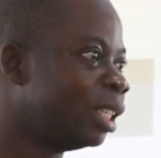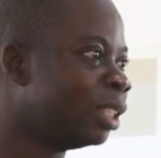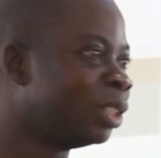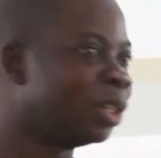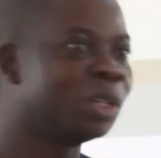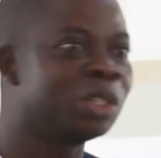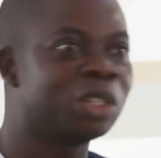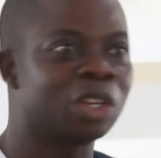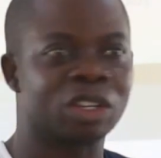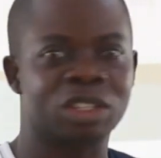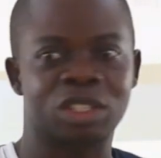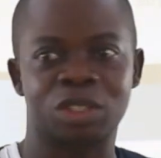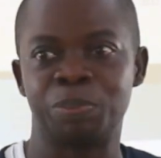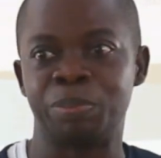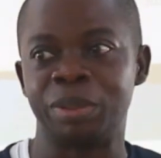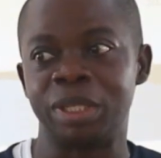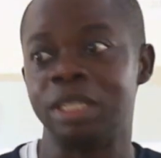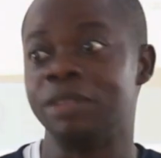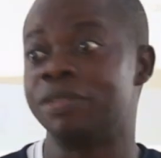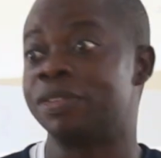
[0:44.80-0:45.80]
Don't just
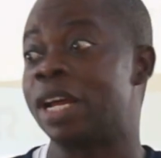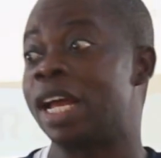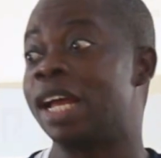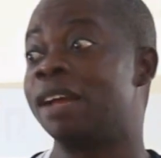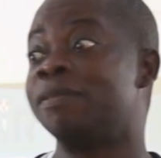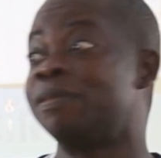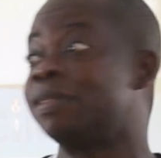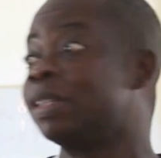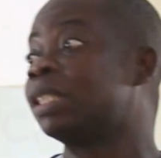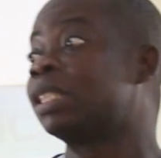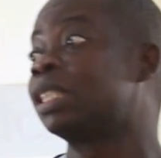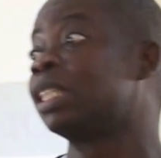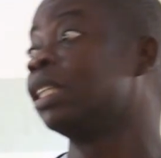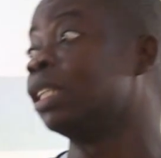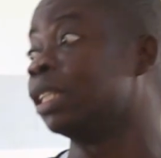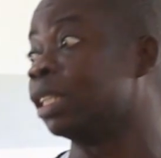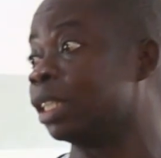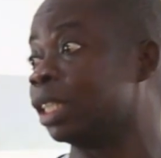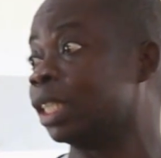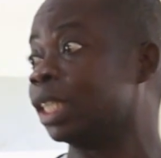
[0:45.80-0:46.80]
believe
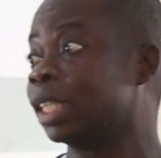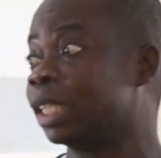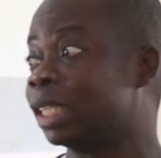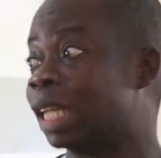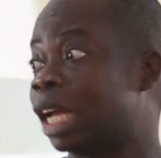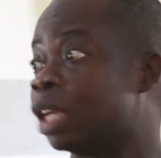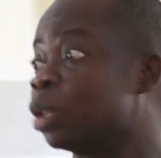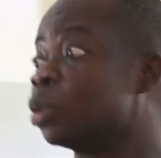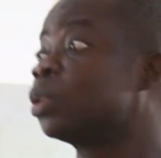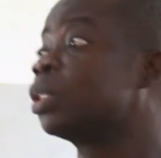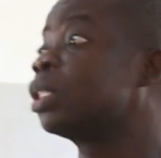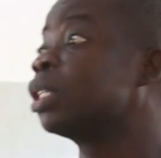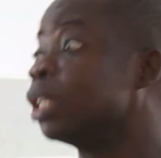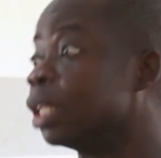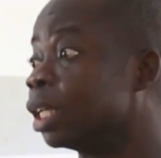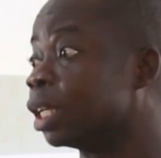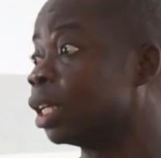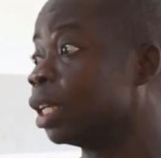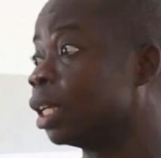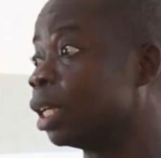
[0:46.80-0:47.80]
everything that you see
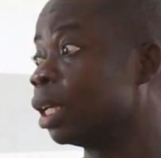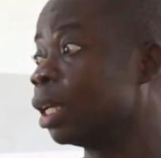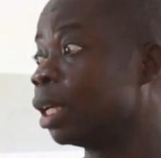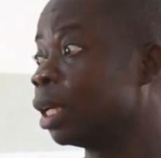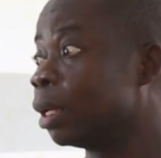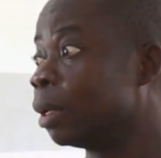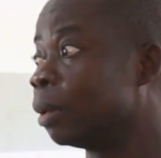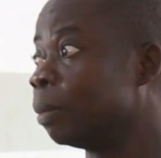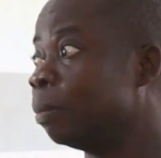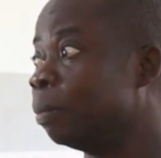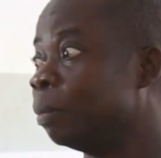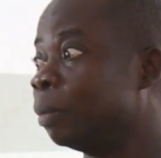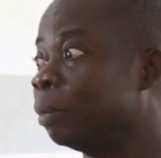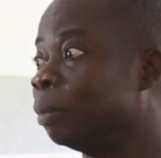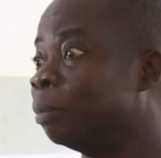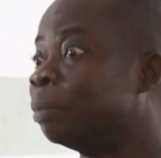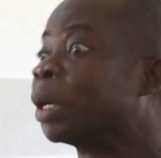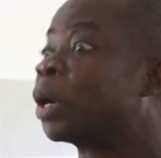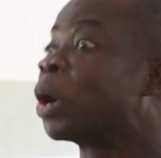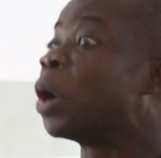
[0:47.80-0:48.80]

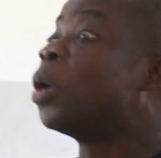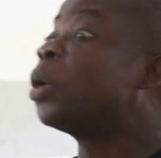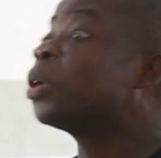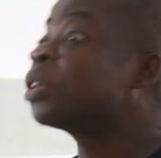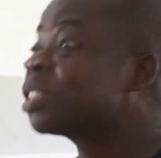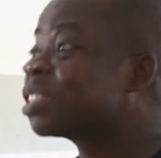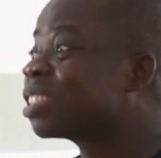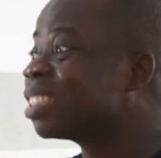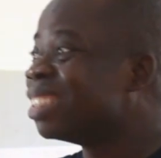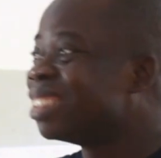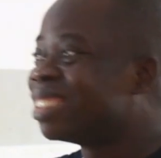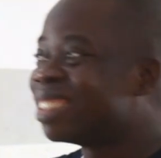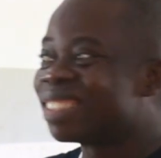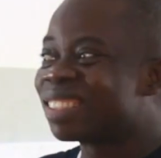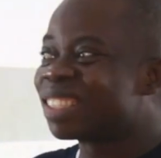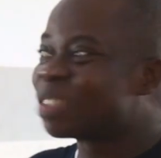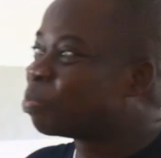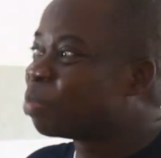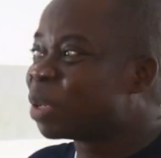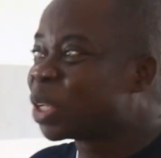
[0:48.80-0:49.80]
because it is
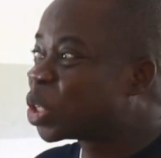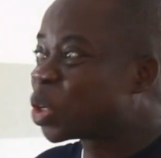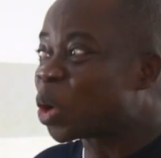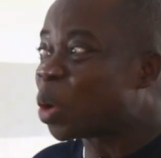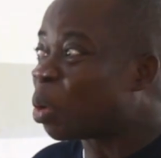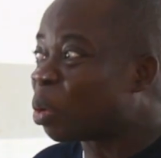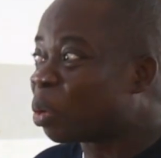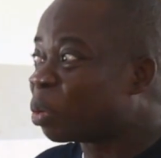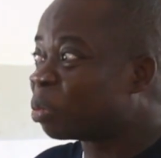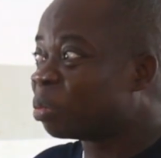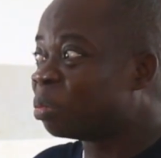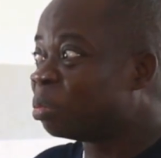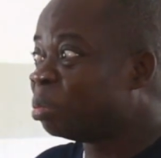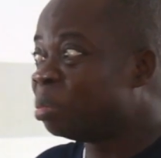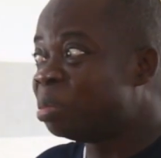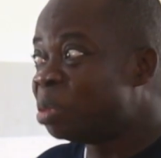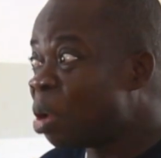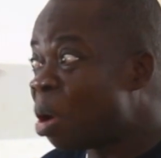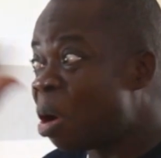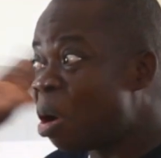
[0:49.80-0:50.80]
picture.
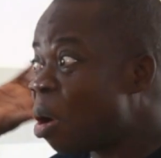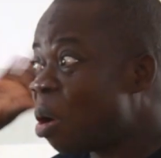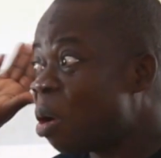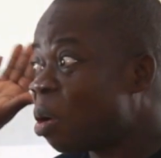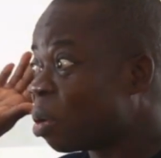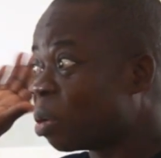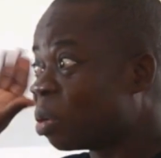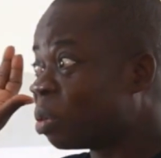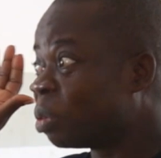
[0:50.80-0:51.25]
No.